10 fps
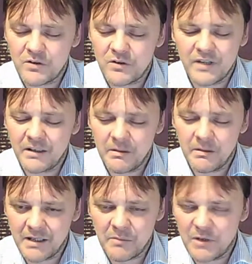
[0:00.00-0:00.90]
talking
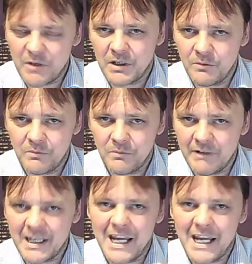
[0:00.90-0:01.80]
the people who
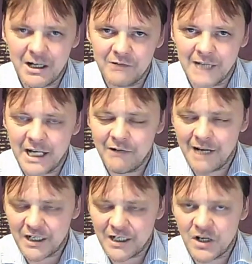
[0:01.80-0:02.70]
are in the NRA or
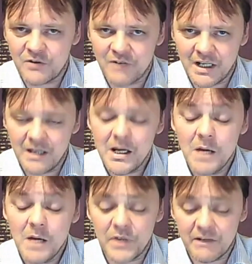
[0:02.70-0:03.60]
Alex Jones or any,
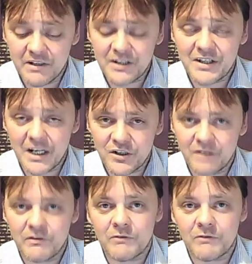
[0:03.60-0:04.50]
but there is a section
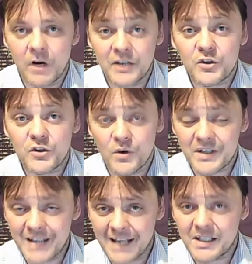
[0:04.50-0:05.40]
of the right that
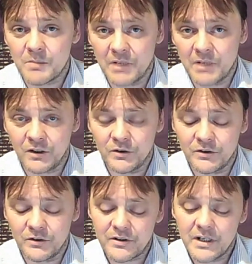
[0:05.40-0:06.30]
talks sensibly on
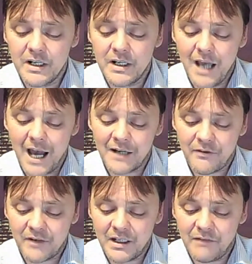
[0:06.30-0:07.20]
guns. And I
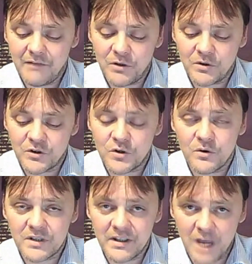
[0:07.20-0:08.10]
think if you can
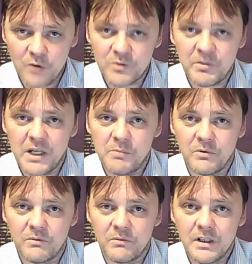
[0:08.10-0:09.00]
talk to those people